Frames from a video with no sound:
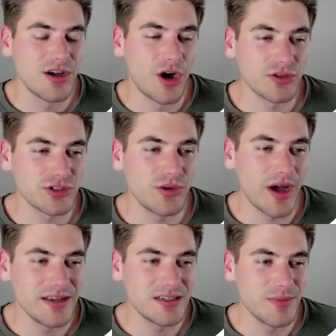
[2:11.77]
Also,
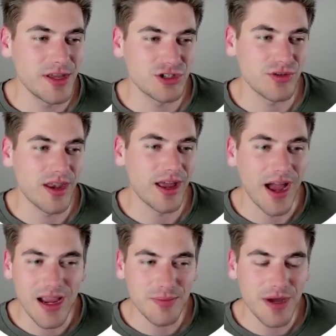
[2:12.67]
I need to make sure that I
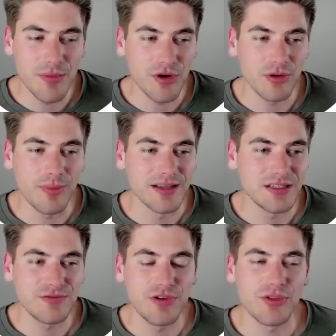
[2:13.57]
hide my modal by
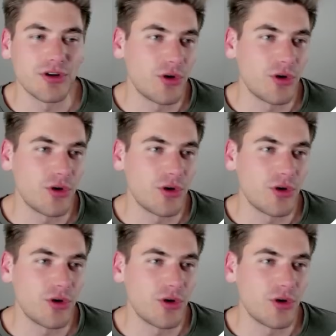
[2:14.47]
default and